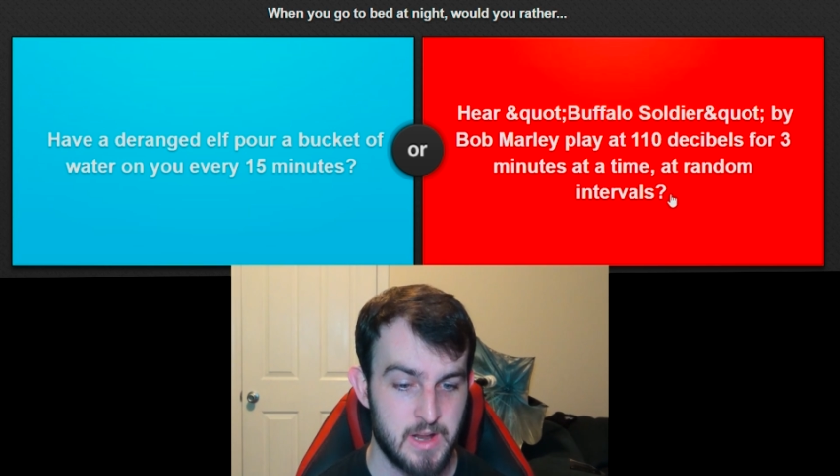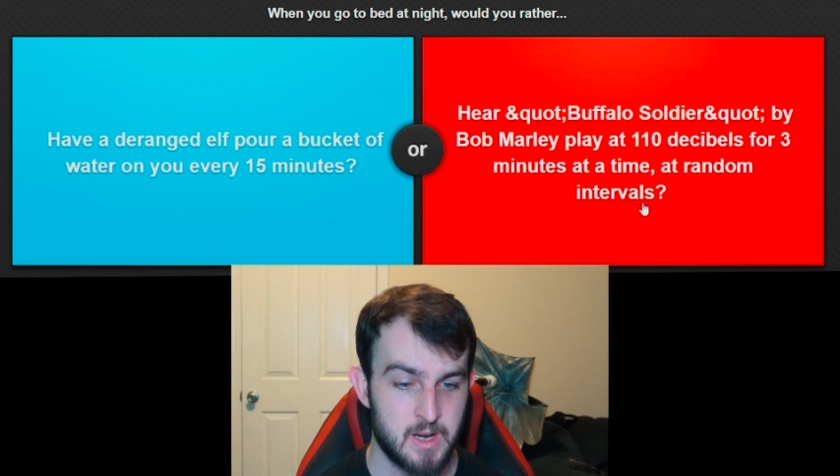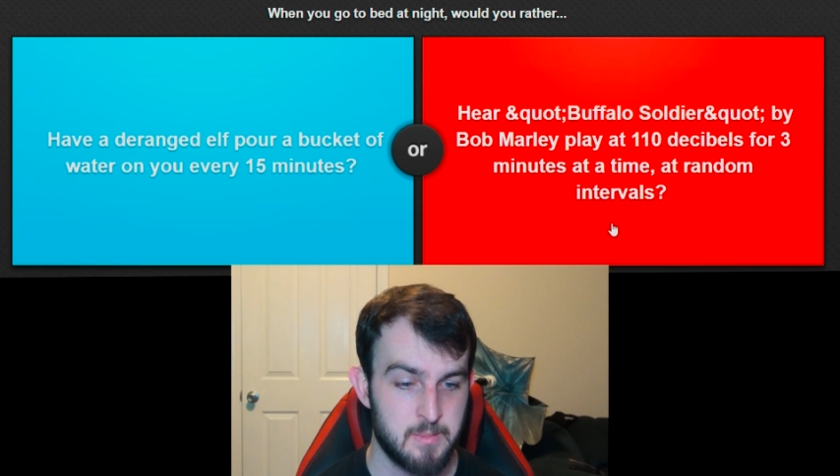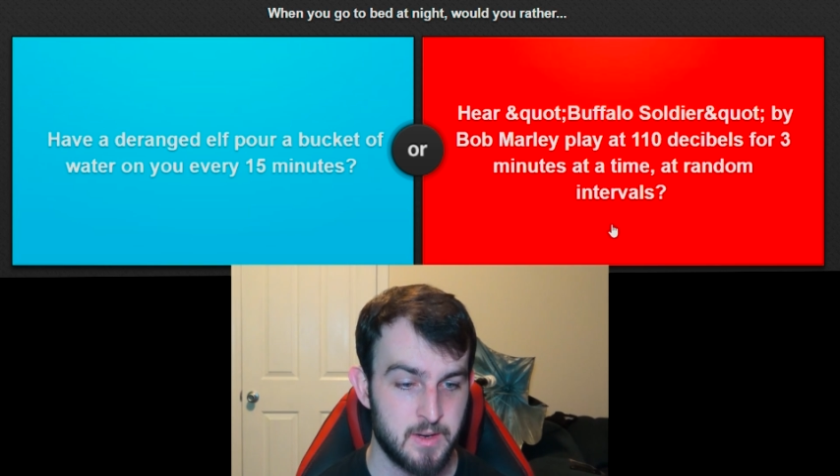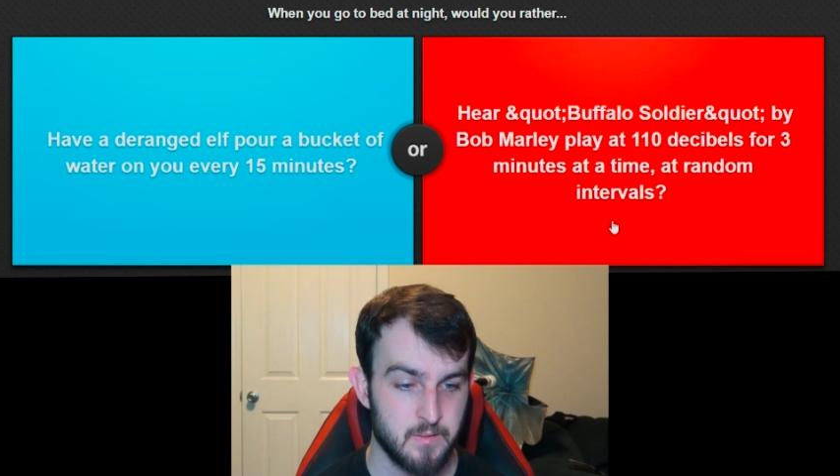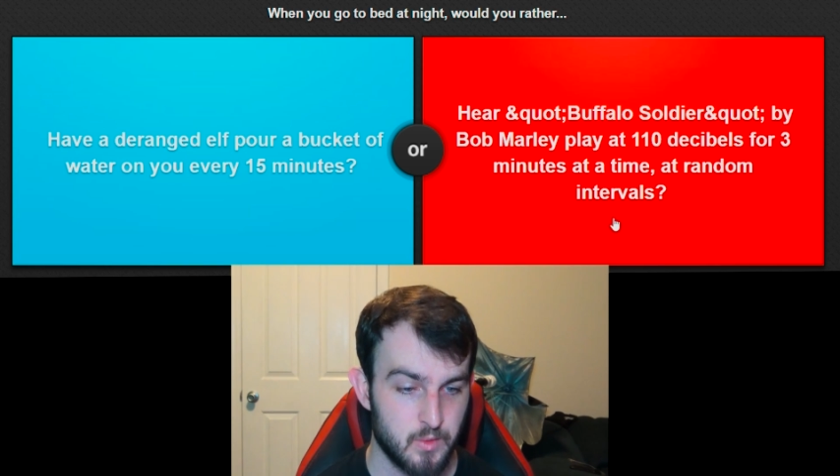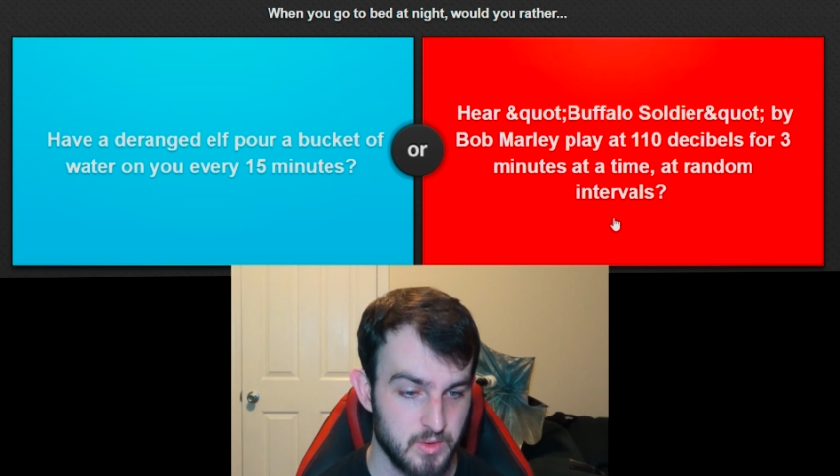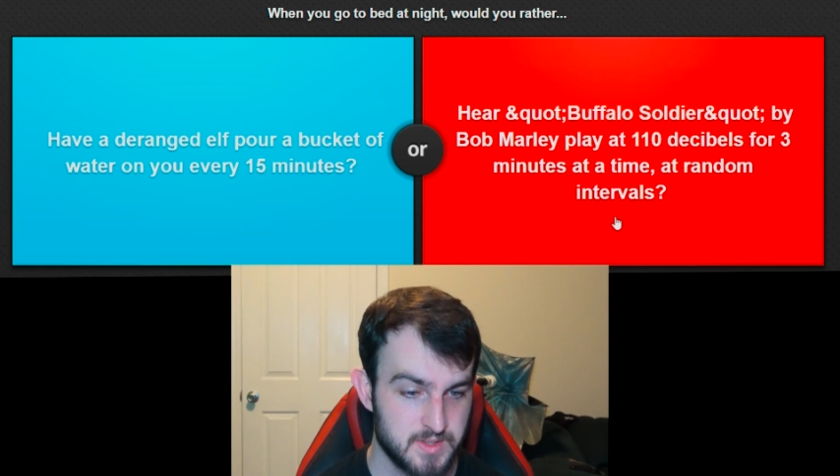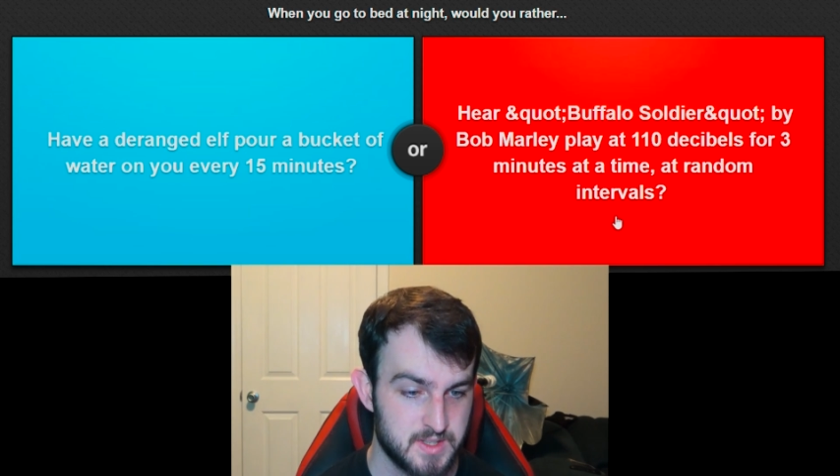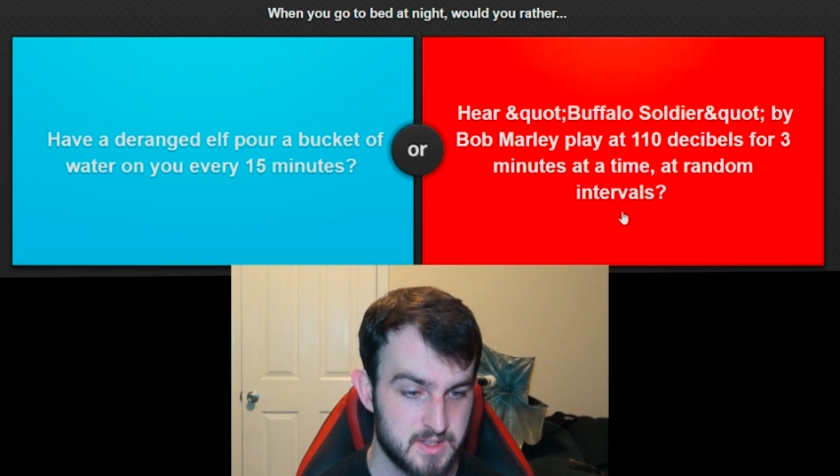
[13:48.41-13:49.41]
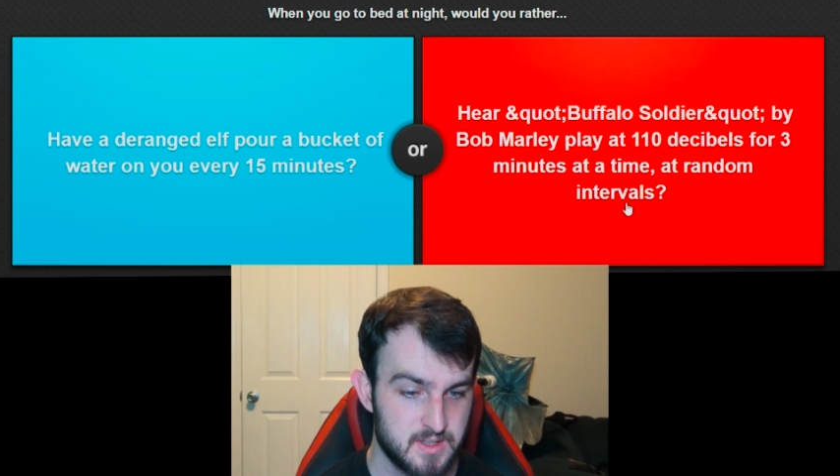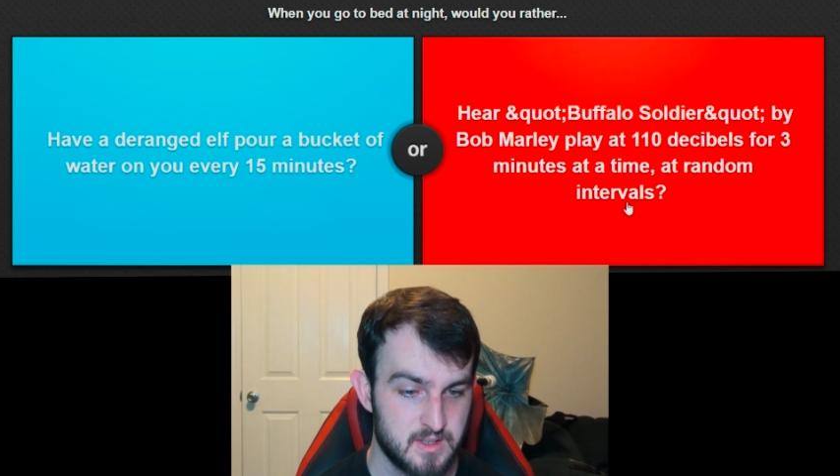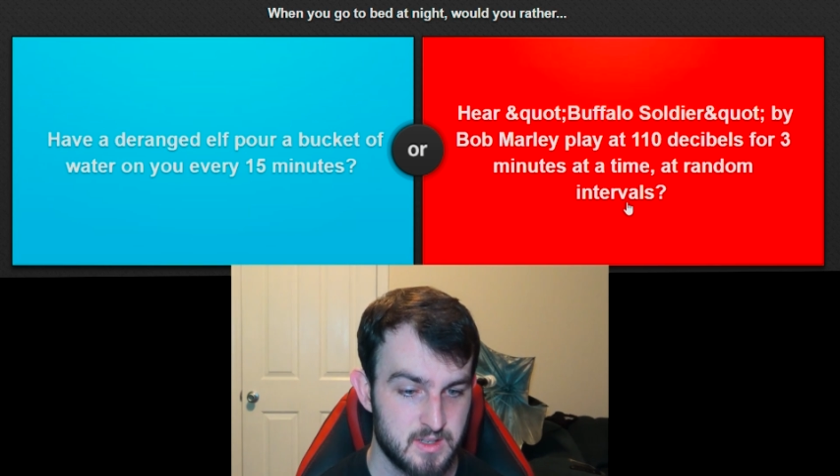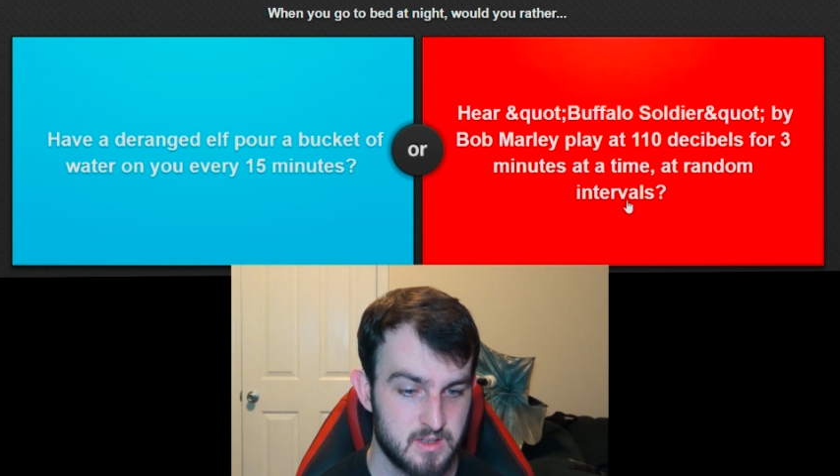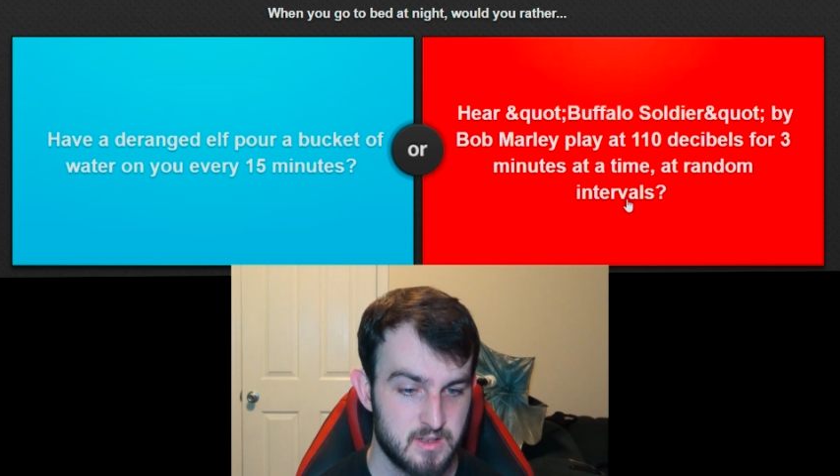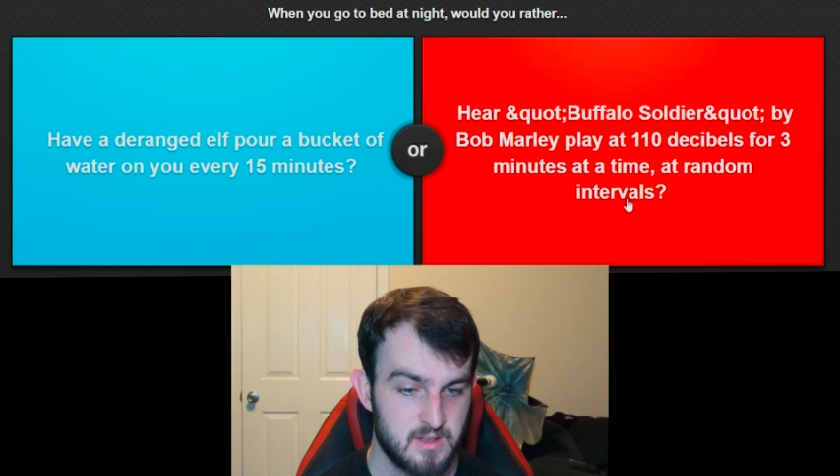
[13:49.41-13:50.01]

at random intervals.